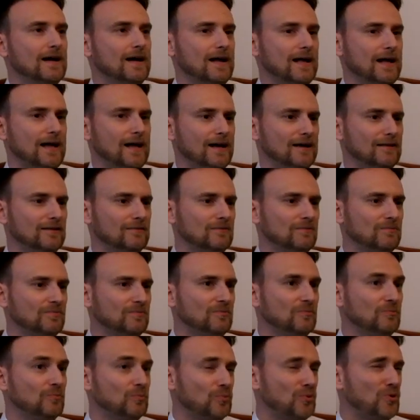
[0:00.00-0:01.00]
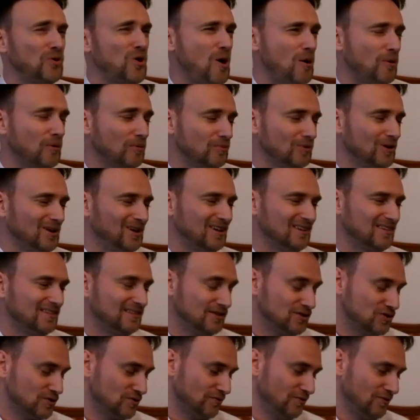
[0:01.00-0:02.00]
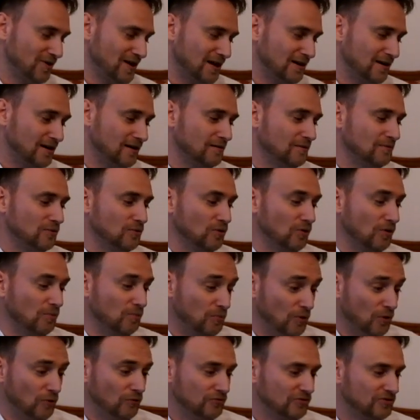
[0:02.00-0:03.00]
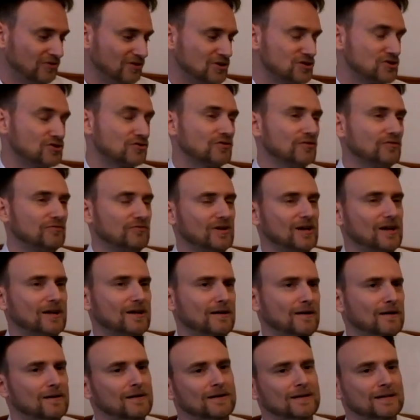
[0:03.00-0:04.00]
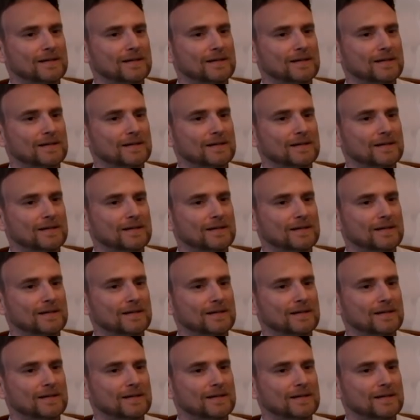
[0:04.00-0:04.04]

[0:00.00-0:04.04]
and probably the Siege of Vienna, or both Sieges of Vienna.